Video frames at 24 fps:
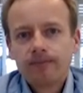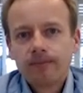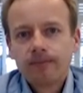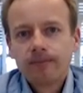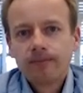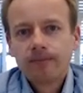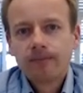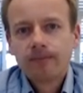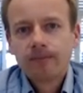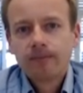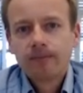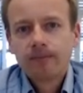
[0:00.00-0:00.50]

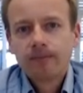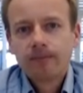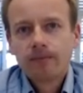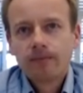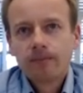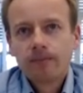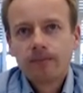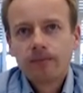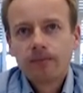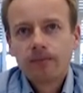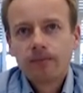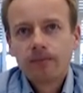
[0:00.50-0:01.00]

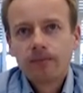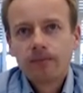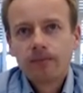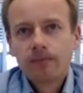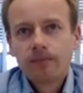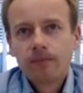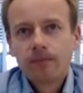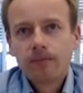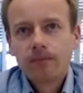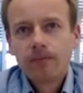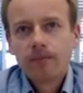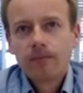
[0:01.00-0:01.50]

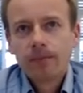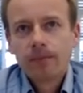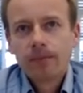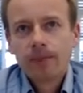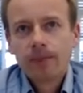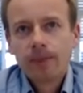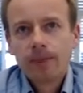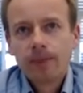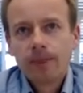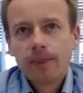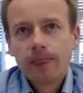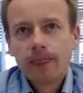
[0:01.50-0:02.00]

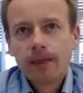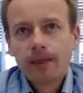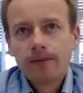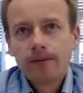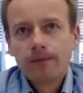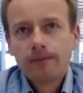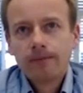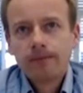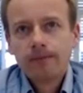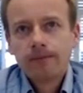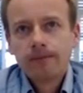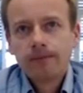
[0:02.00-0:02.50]

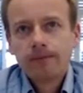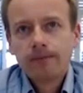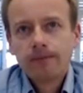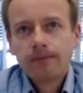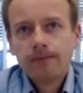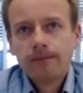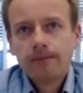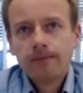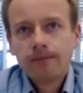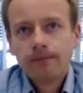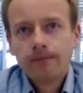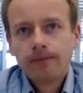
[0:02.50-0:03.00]

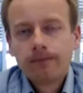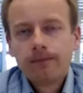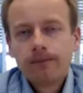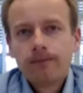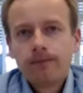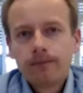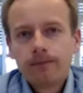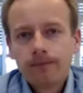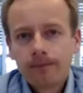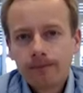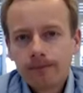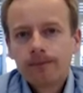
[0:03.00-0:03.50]

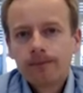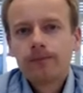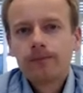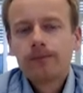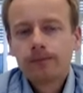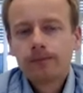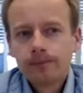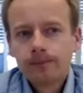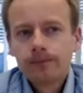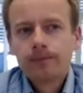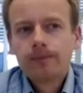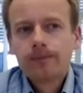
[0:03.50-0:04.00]

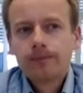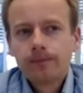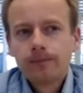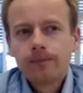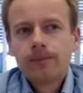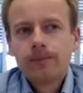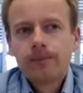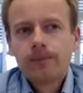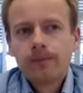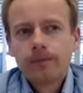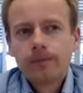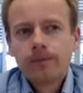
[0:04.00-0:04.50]

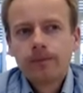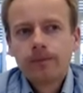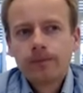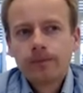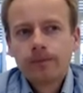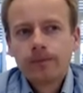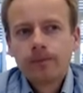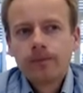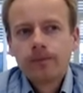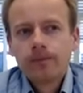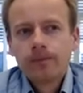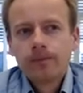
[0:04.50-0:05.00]

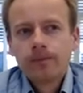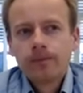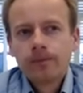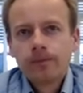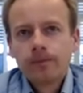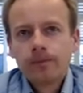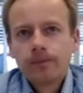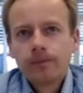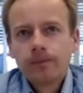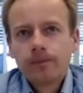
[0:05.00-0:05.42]
[no speech]